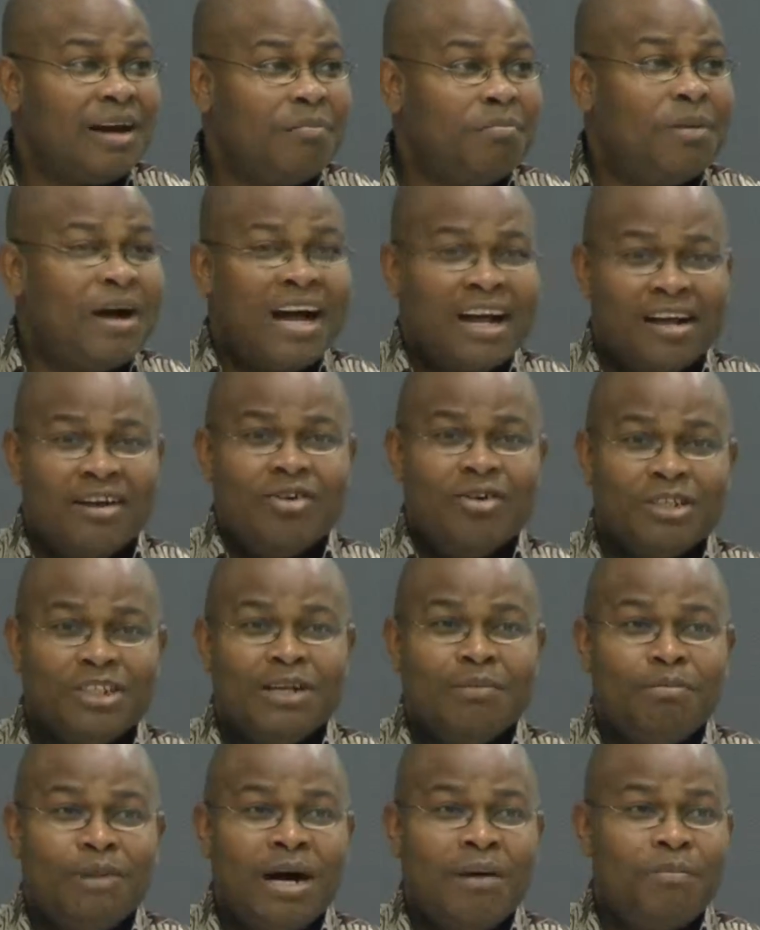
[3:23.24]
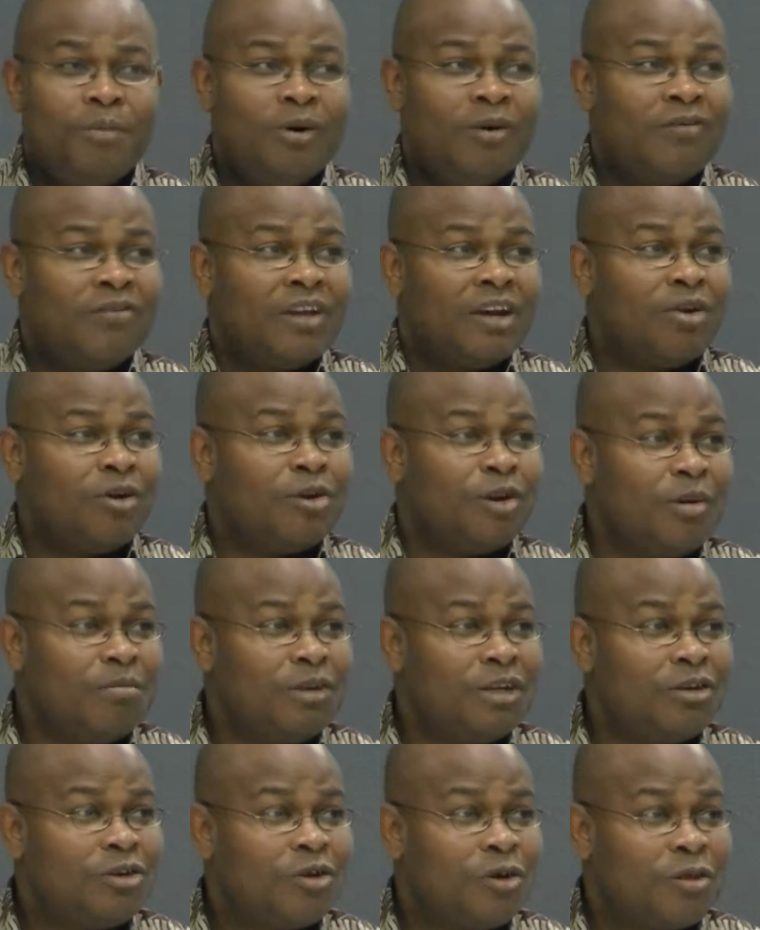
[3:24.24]
back on the map of
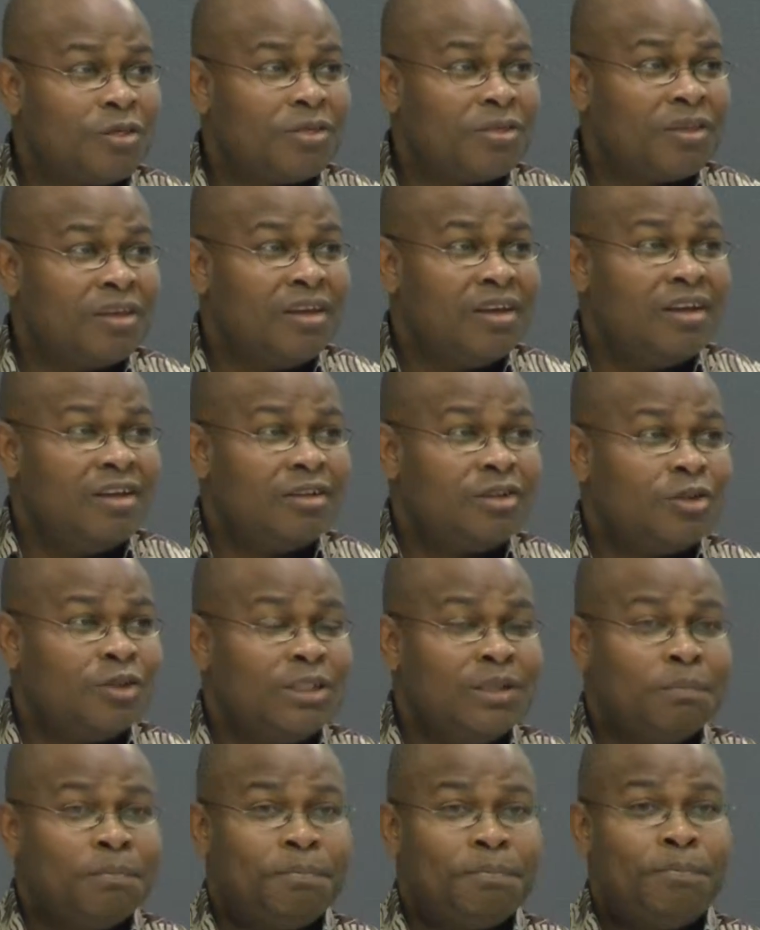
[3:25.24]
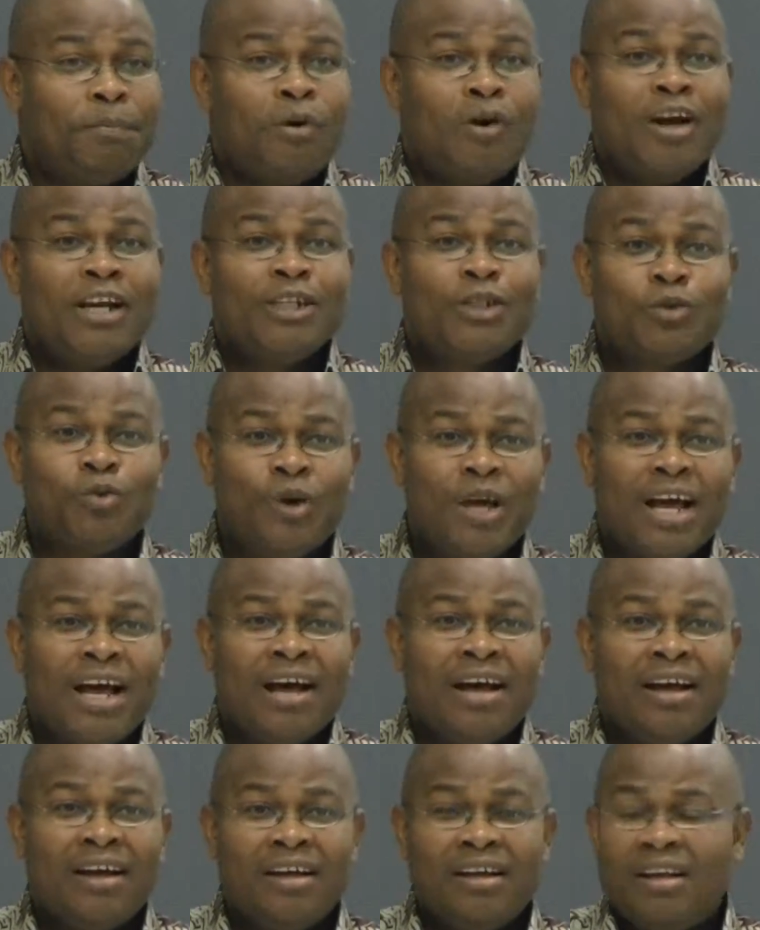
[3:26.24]
economic growth, to the point
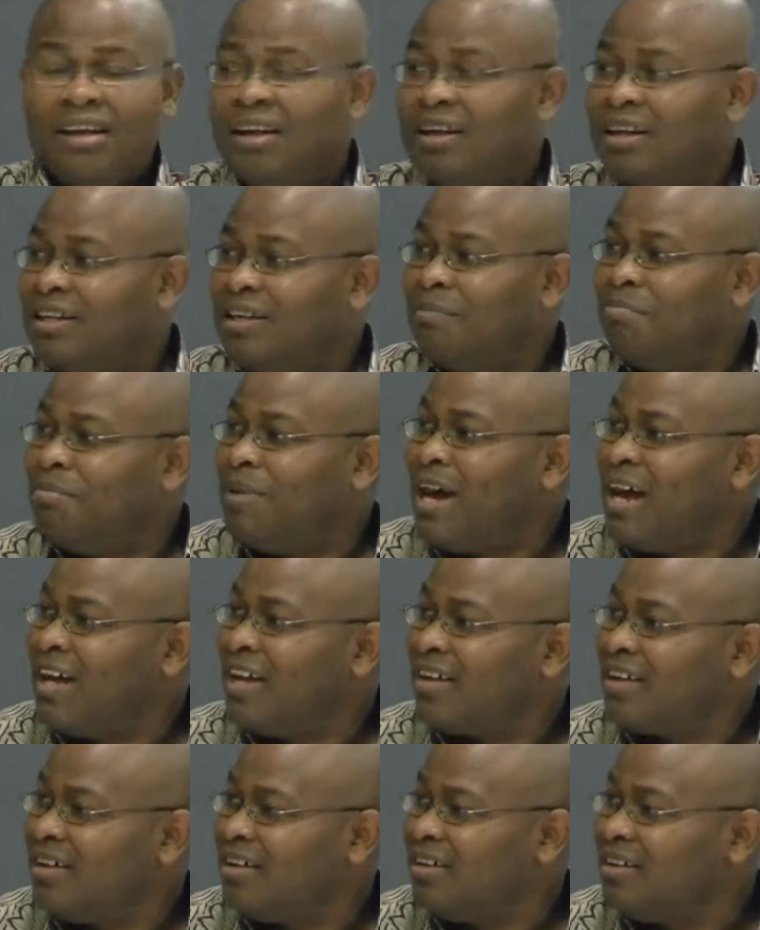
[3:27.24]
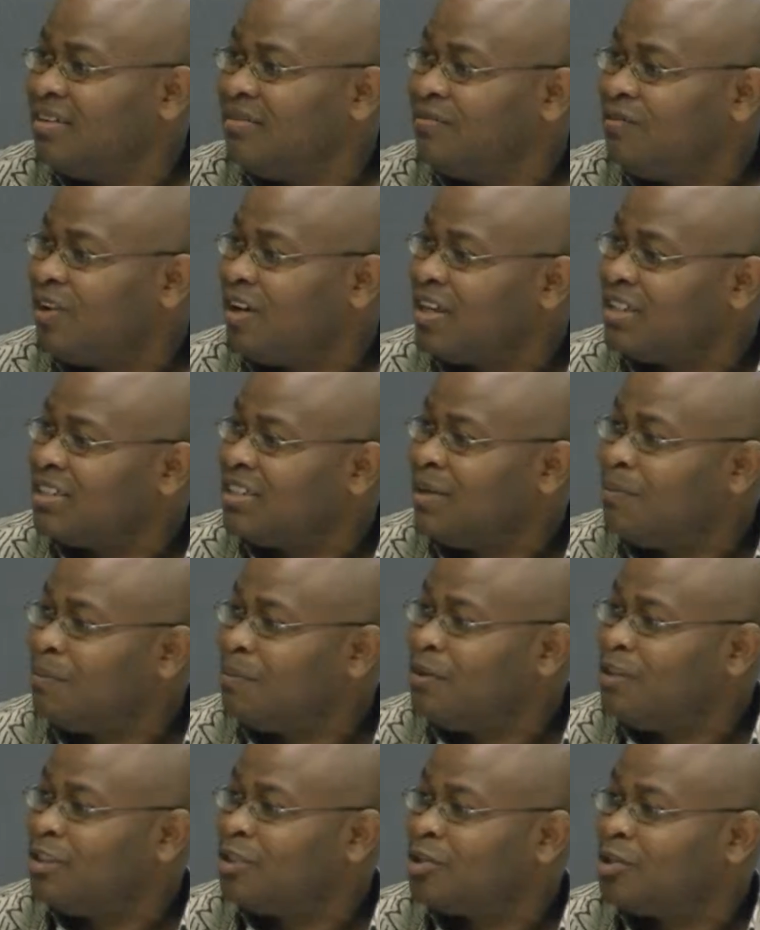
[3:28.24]
where the bank, for
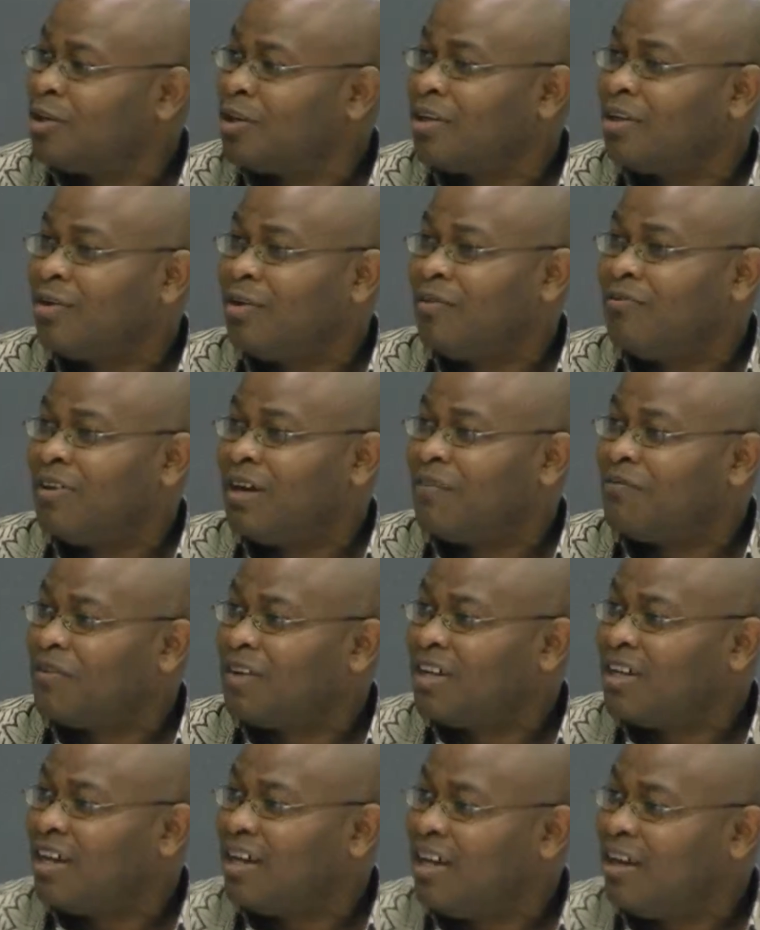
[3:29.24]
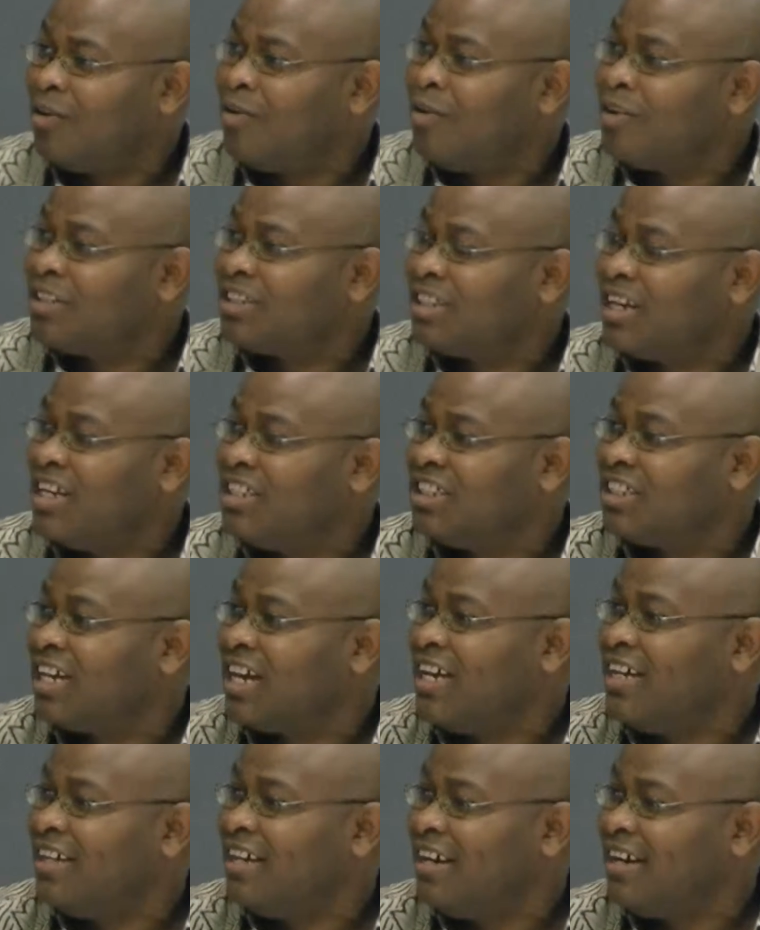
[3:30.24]
example, is talking of Africa alongside
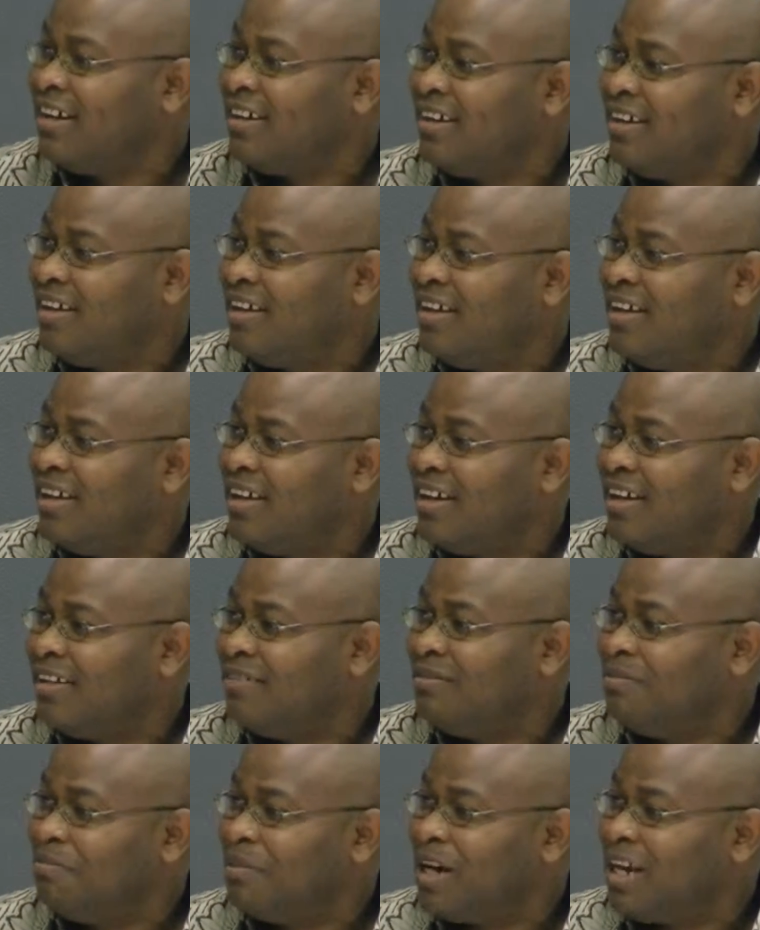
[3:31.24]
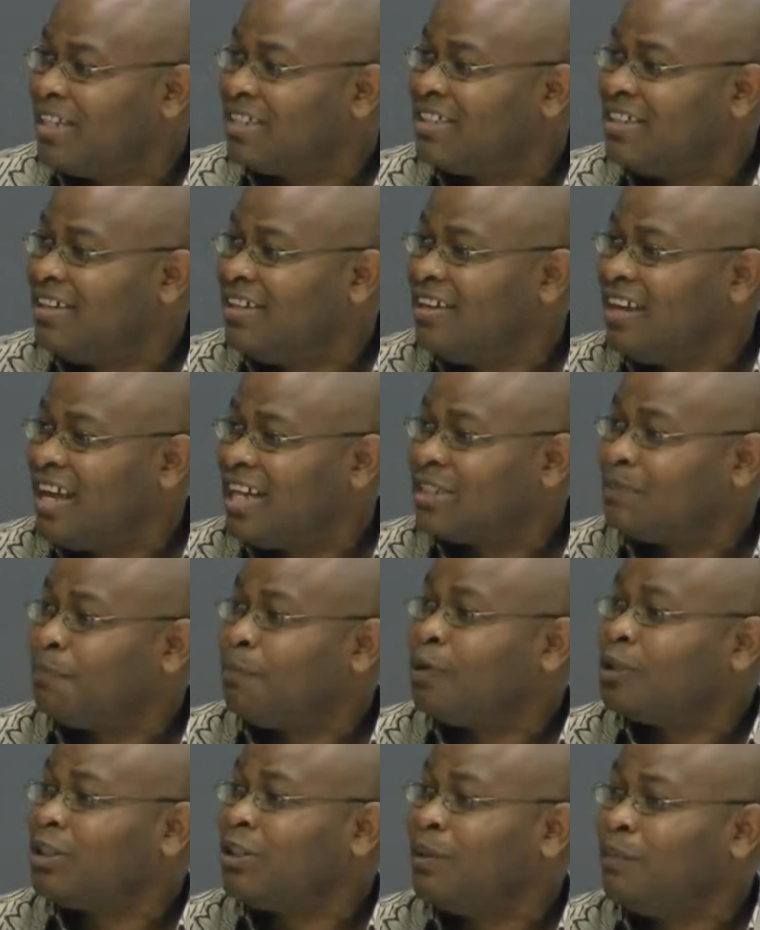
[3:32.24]
China and Brazil as
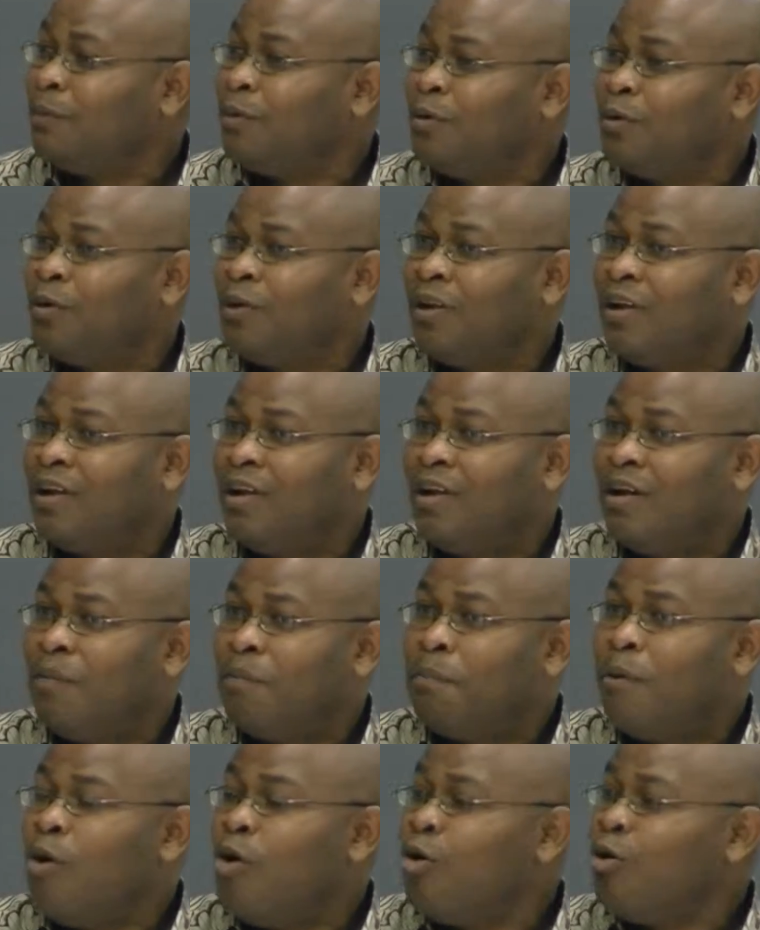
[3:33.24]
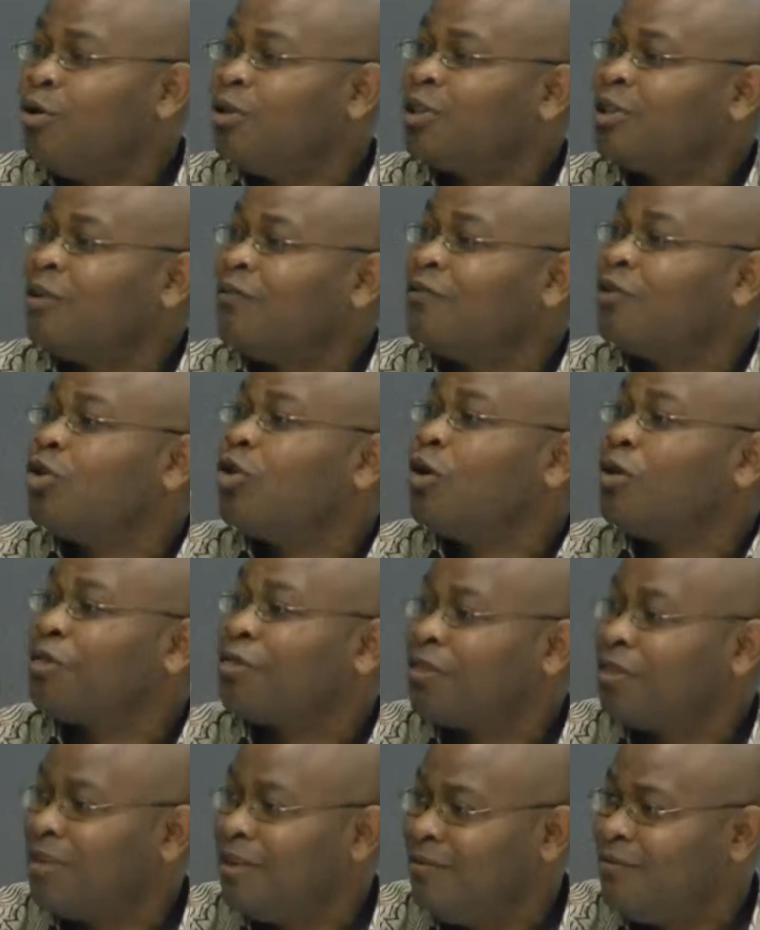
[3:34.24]
possible poles of growth
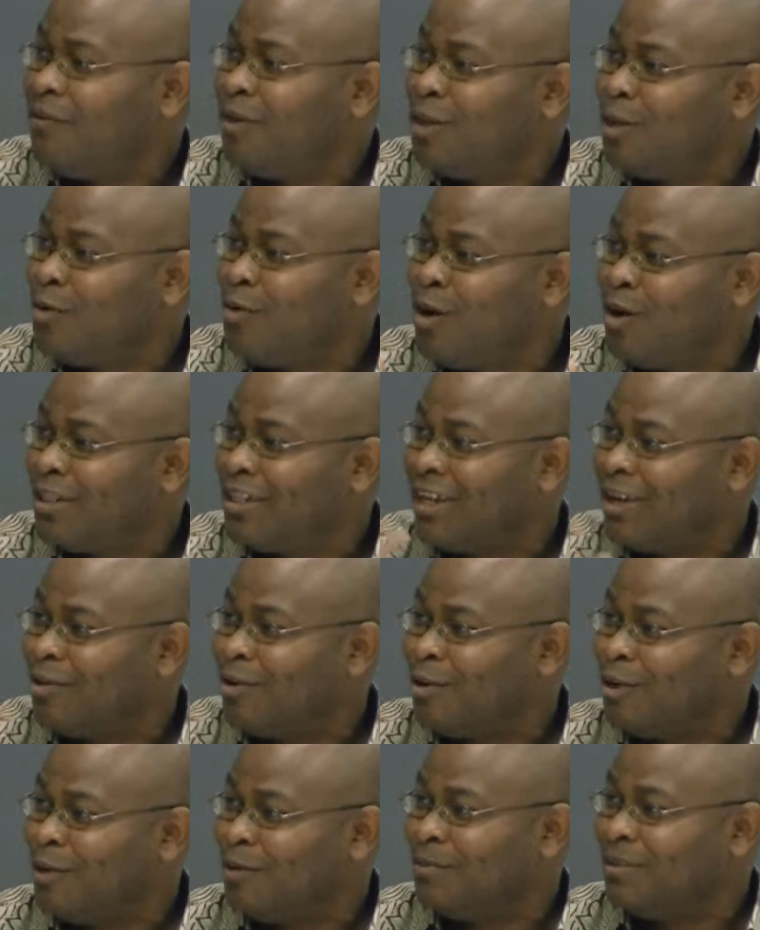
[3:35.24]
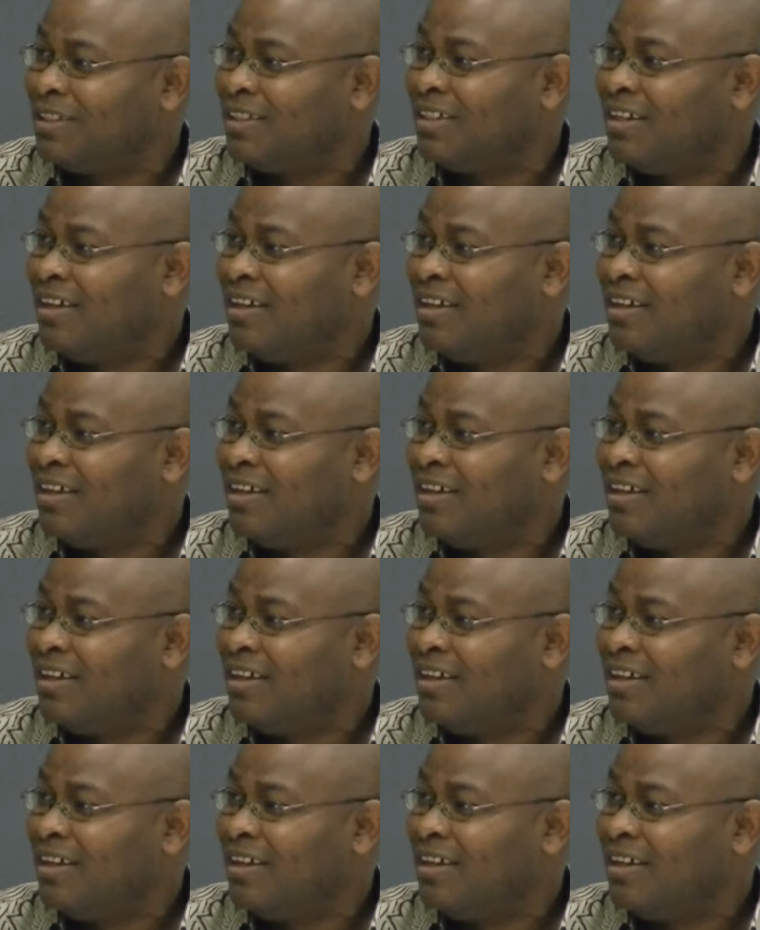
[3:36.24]
for the world economy,